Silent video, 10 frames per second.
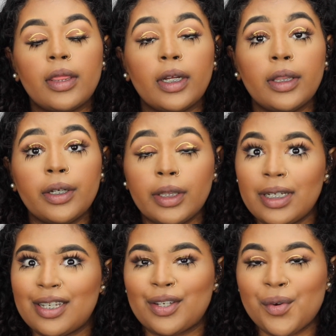they're
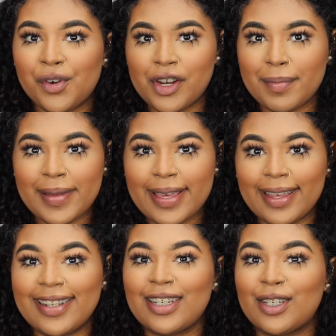literally so creamy
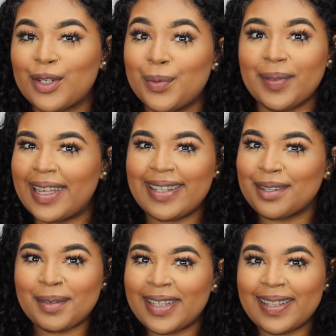and so
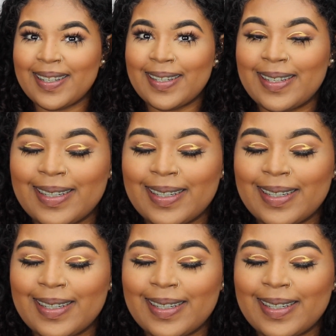blendable.